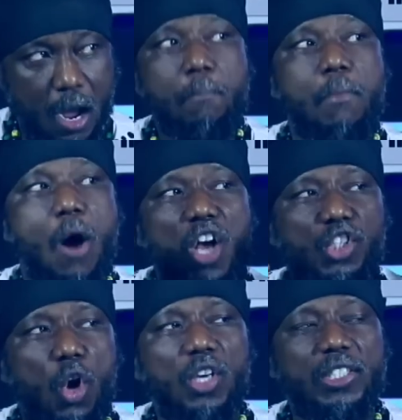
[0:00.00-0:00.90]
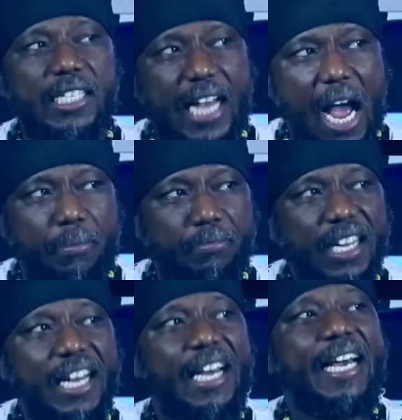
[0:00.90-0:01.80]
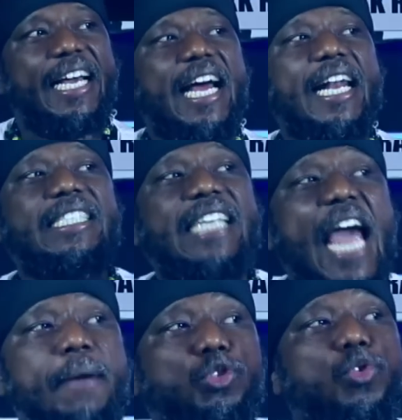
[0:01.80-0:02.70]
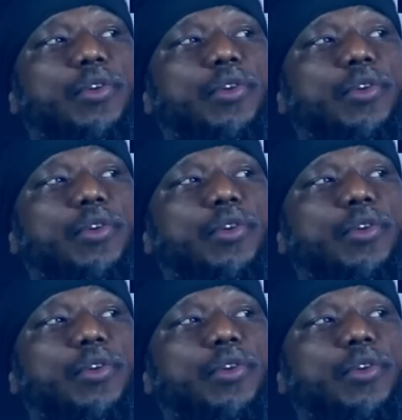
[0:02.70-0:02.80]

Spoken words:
More soldiers come in an attempt to